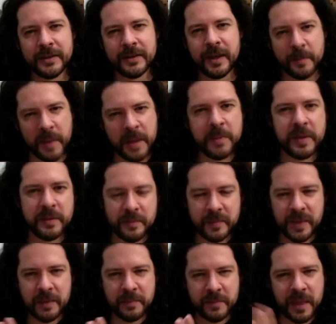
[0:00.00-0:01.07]
And maybe
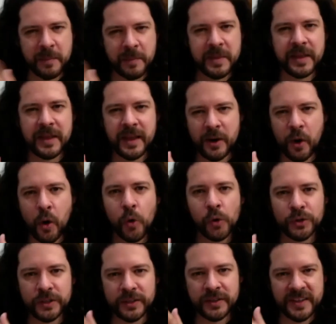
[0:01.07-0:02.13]
let, let me get old in